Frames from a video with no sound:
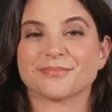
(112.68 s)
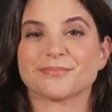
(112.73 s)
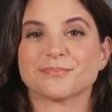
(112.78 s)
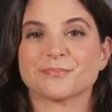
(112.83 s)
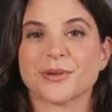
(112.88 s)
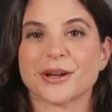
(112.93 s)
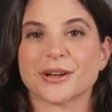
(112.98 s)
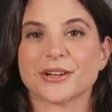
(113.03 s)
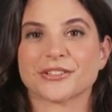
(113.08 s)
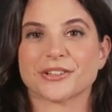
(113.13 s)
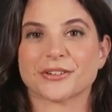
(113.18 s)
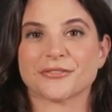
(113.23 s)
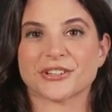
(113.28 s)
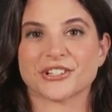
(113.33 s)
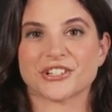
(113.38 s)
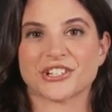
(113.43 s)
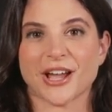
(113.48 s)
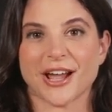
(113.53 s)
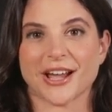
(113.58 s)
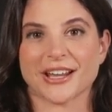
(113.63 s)
Birth of a
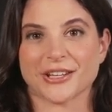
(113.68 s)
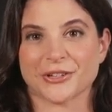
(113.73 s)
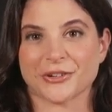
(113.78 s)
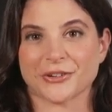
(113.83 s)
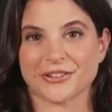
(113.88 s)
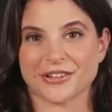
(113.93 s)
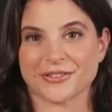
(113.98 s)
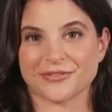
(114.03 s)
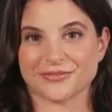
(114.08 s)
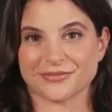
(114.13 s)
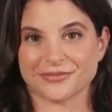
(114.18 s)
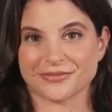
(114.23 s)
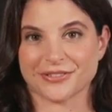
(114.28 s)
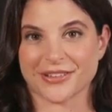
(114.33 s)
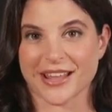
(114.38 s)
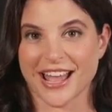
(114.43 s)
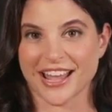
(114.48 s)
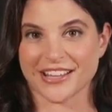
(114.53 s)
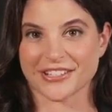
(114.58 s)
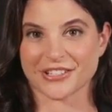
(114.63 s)
child.
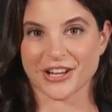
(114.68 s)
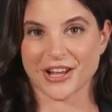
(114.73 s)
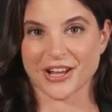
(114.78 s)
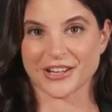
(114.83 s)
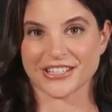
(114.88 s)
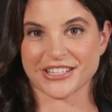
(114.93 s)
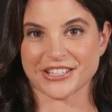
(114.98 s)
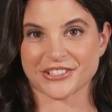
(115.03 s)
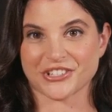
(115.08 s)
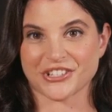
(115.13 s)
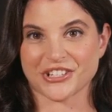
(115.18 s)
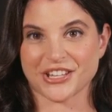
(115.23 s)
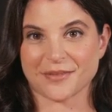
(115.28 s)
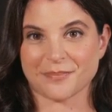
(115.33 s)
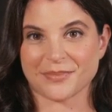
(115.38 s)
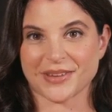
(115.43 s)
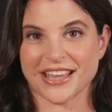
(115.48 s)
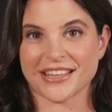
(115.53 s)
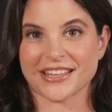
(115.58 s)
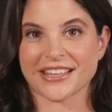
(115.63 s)
Add guardianship
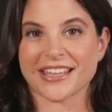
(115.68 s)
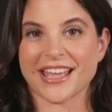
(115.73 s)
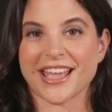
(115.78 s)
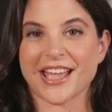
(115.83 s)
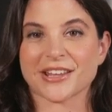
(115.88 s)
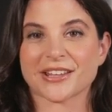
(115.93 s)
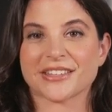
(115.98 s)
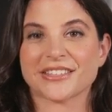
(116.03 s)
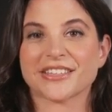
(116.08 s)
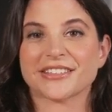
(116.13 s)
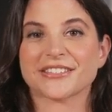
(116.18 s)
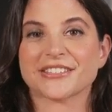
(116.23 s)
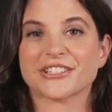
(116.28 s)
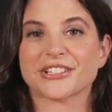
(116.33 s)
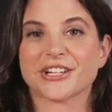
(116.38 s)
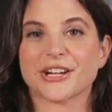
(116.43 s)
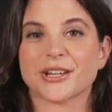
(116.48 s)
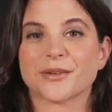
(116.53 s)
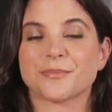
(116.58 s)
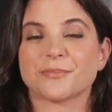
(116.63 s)
and inheritance
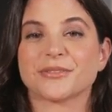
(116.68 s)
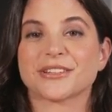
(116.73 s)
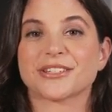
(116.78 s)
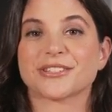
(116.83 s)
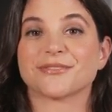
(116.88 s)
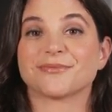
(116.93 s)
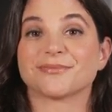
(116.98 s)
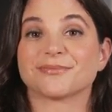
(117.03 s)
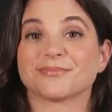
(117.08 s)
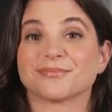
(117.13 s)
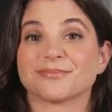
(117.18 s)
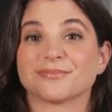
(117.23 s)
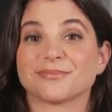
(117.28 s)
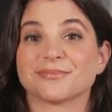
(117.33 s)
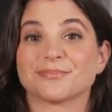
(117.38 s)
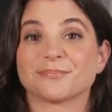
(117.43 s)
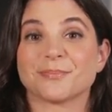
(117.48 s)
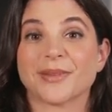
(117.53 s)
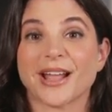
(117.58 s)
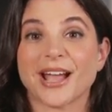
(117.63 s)
terms.
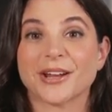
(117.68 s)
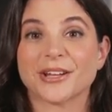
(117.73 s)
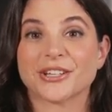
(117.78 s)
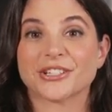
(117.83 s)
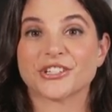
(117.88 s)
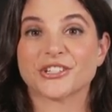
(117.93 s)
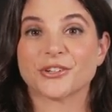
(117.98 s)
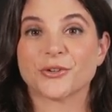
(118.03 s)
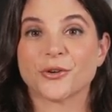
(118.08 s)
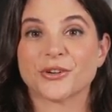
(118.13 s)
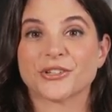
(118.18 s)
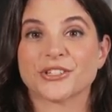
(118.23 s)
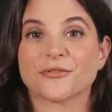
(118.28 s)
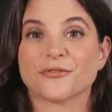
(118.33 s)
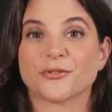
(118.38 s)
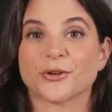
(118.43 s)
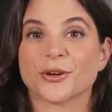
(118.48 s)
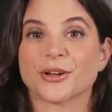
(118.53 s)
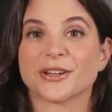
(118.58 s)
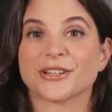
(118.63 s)
Marriage or
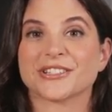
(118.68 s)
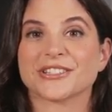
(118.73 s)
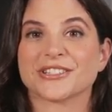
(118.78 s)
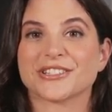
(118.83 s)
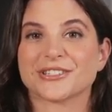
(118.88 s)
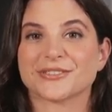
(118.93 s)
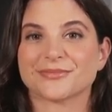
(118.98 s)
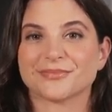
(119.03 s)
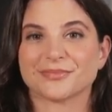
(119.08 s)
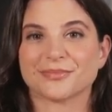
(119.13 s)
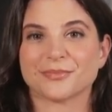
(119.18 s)
divorce.